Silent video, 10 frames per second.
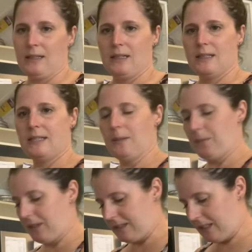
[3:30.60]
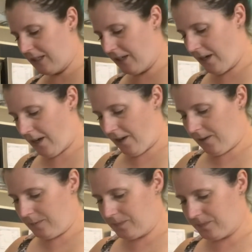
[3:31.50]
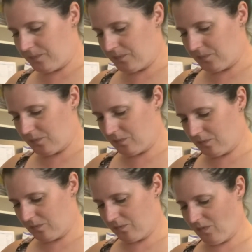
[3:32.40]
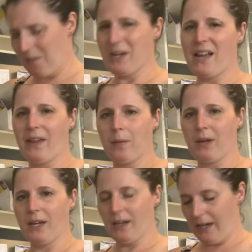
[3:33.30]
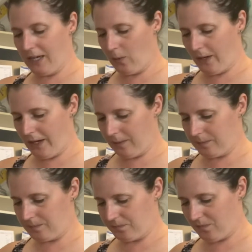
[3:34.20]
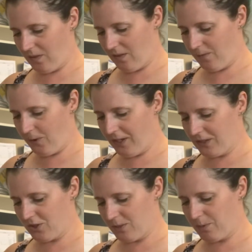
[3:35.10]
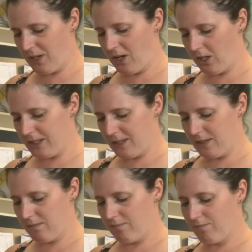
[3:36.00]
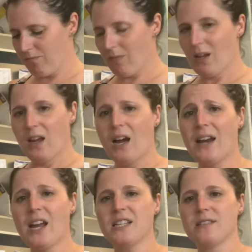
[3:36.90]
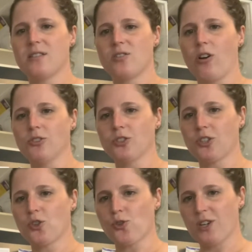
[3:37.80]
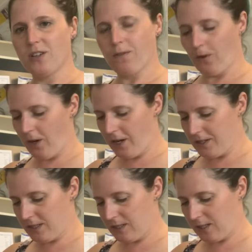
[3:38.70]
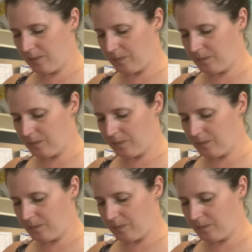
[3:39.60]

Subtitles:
typically, I mean, I like baking anyway. I feel like it's just been a nice nostalgic treat for us.